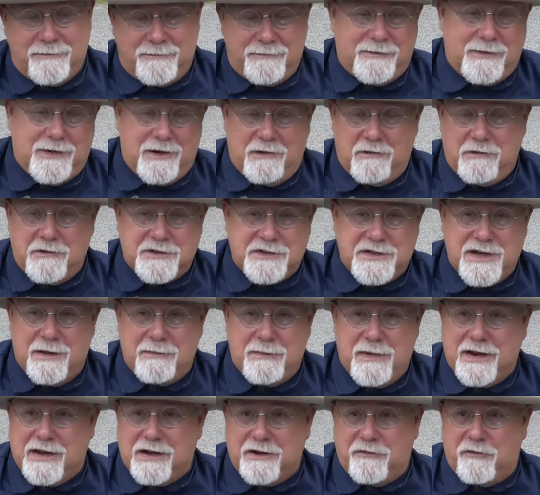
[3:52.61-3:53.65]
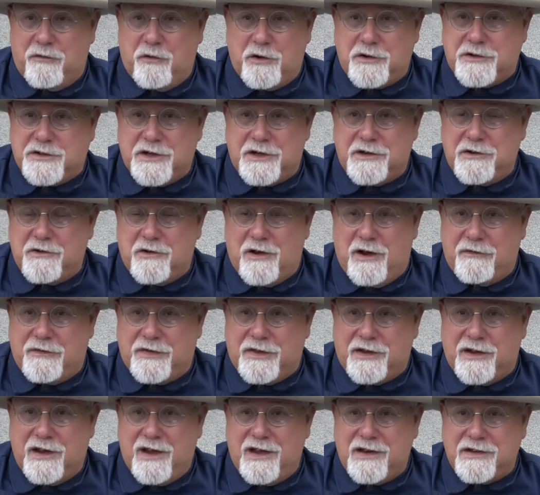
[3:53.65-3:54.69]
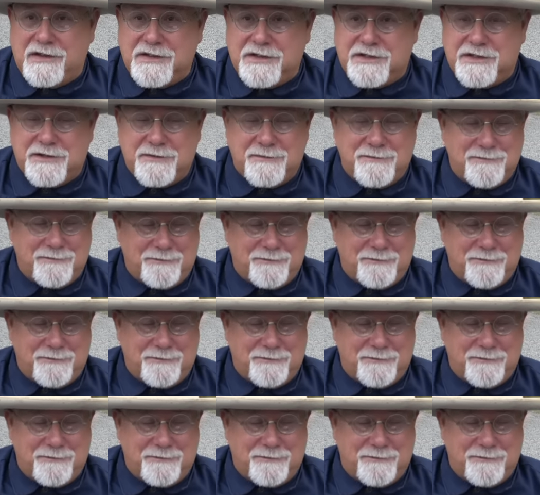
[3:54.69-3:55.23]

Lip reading: yeah, he was not making a fortune off the guns,